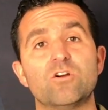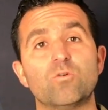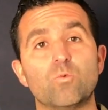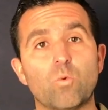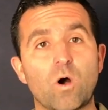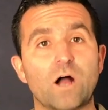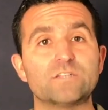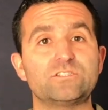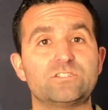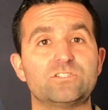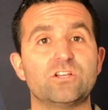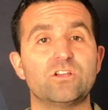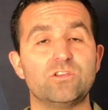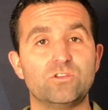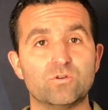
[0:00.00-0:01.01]
watch
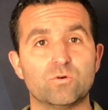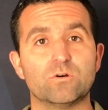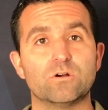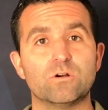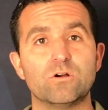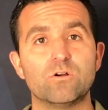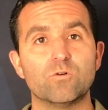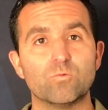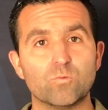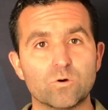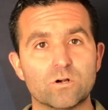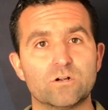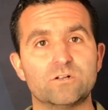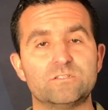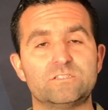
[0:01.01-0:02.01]
your
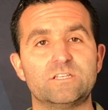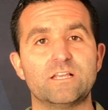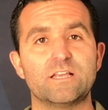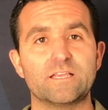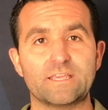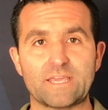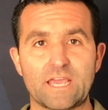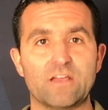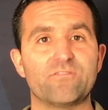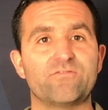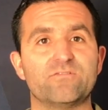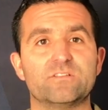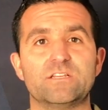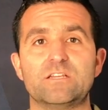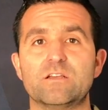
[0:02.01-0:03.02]
words
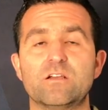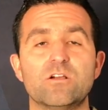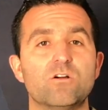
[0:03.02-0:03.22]
carefully.